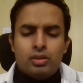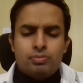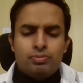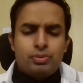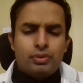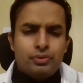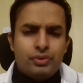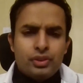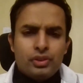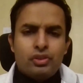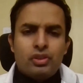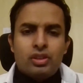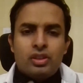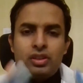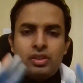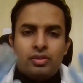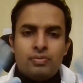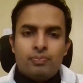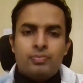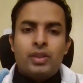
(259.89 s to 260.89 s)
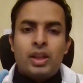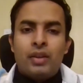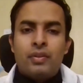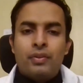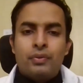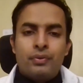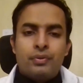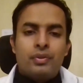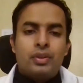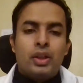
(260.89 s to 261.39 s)
proficient.
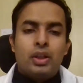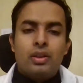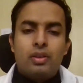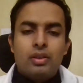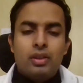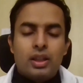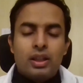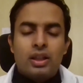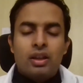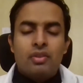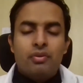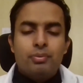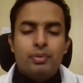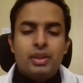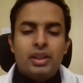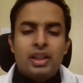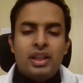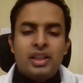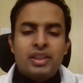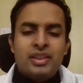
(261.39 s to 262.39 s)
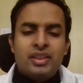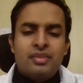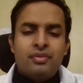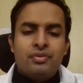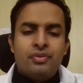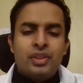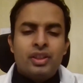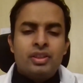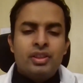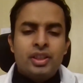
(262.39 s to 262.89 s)
The government has a
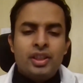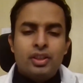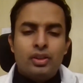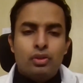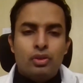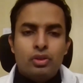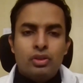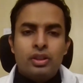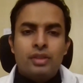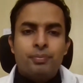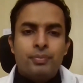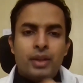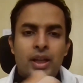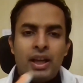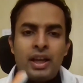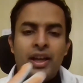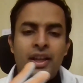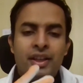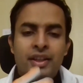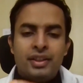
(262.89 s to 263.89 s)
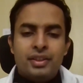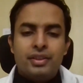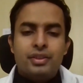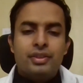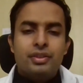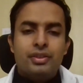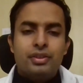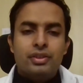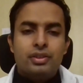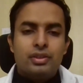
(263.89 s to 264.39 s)
very good hand,
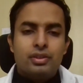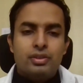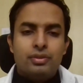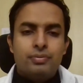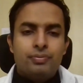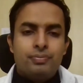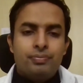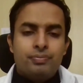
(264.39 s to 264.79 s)
though,